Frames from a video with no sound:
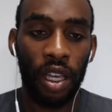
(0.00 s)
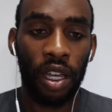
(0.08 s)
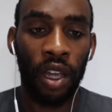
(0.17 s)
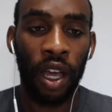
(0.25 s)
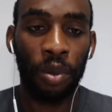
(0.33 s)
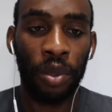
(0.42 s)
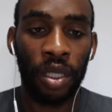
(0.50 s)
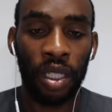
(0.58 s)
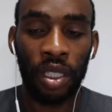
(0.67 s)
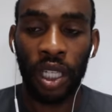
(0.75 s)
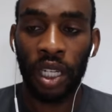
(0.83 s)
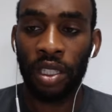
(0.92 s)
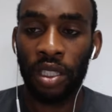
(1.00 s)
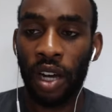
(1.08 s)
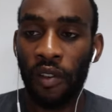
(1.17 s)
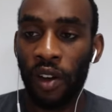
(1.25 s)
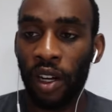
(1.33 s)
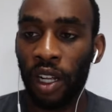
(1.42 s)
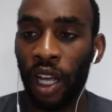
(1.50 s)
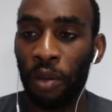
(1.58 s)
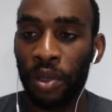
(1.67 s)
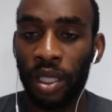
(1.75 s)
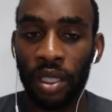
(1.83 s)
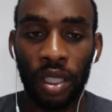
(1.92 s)
It helps us get discovered. It
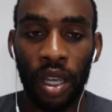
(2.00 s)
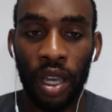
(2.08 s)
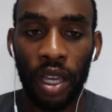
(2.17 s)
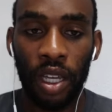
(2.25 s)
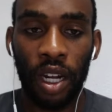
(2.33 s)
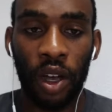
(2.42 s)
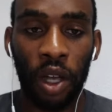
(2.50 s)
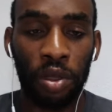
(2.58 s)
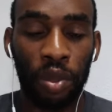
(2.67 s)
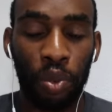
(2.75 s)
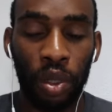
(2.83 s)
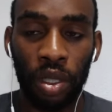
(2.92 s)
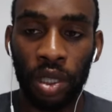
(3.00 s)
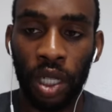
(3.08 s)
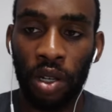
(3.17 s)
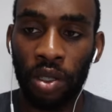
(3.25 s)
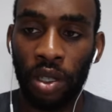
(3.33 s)
helps us, help support the show.